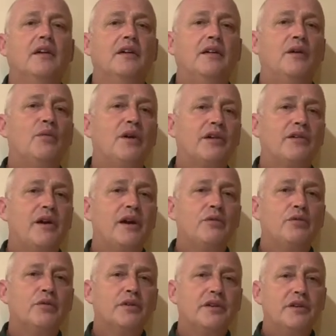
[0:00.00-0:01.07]
Now, what grey
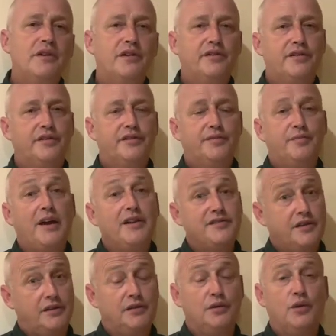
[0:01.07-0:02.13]
water is
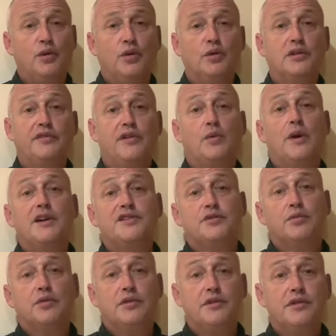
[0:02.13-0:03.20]
basically all of your
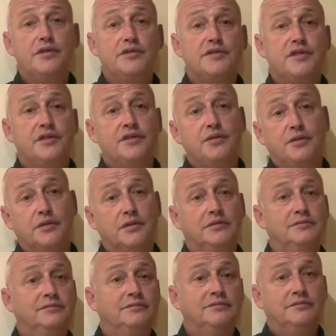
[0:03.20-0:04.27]
wastewater used in your
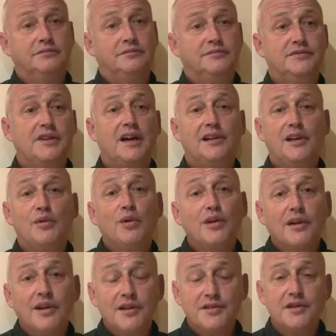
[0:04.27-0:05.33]
daily
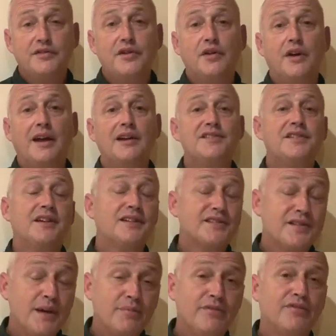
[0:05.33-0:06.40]
workings of your house,
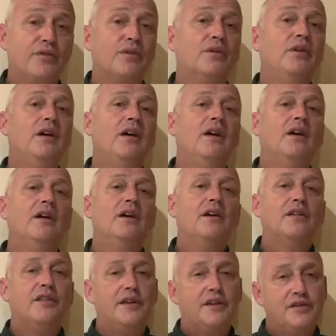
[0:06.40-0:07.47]
except for
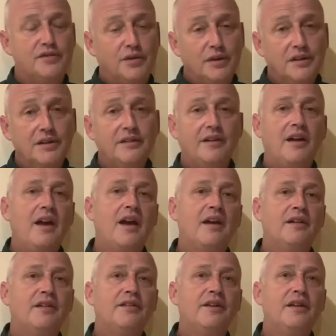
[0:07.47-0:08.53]
the toilet
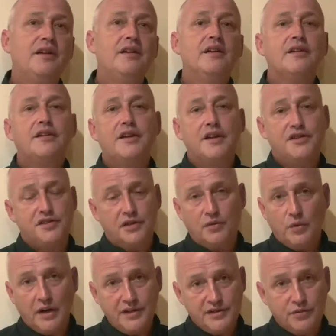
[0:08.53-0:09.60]
and the kitchen
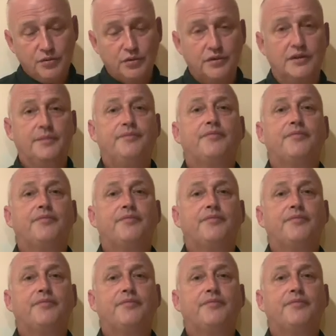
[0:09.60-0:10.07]
wastewater.